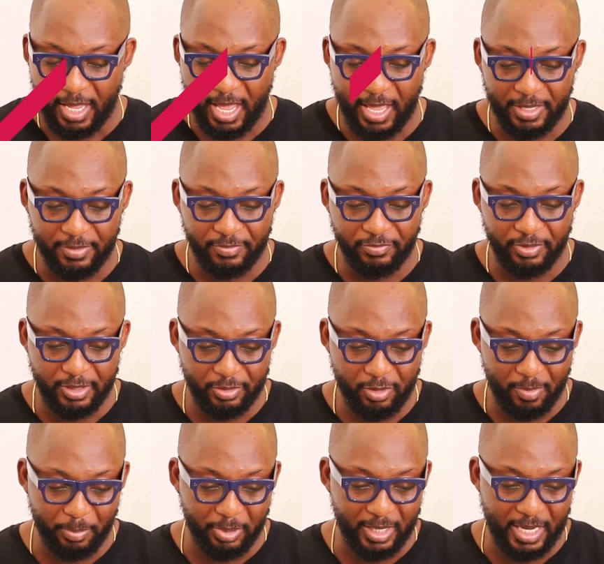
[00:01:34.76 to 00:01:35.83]
I really
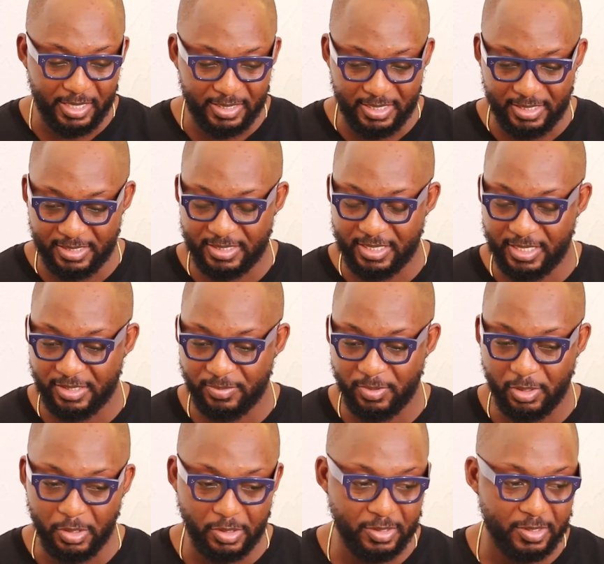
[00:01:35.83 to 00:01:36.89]
don't plan these days
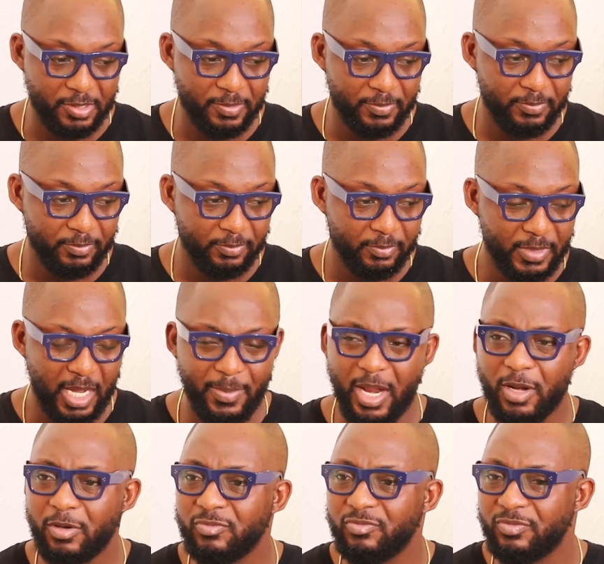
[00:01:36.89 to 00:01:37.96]
because, I mean,
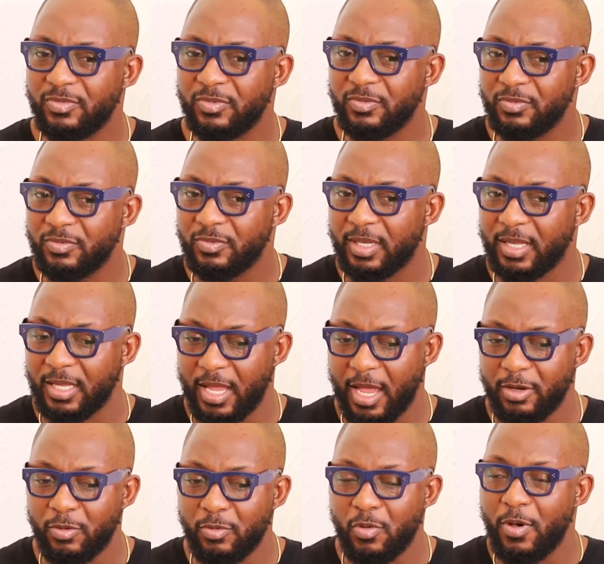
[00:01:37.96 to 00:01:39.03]
I
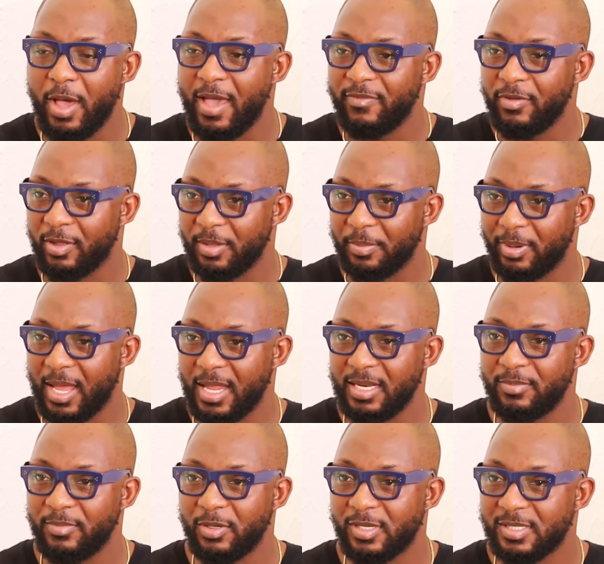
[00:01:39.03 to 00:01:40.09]
don't go heavy on the
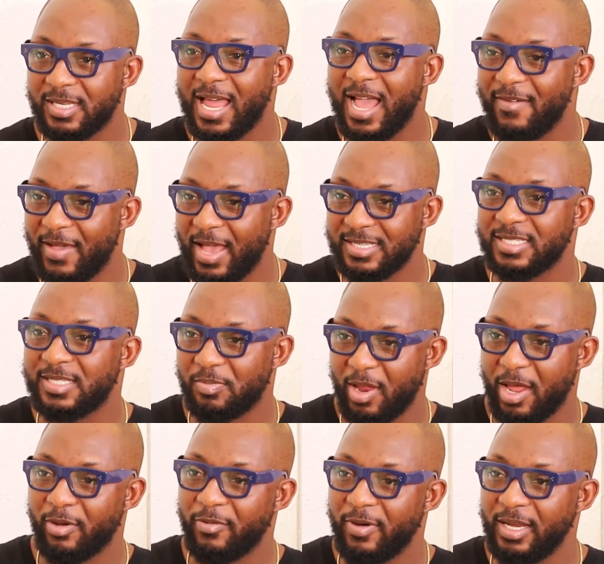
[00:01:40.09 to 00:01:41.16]
planning because life has its
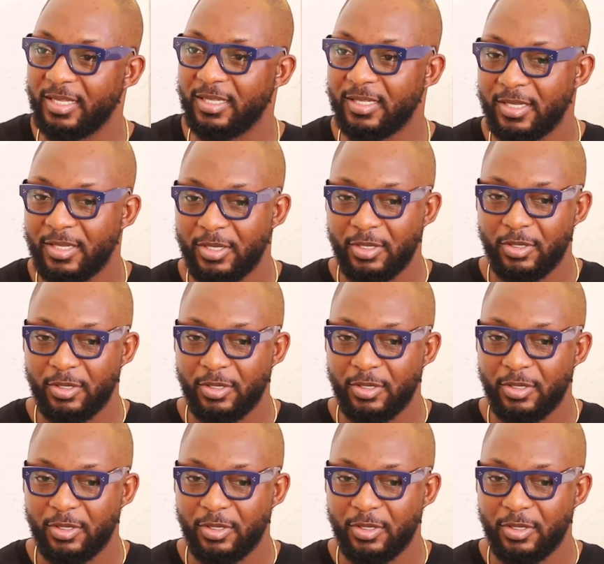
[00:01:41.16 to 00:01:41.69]
plan already. Right.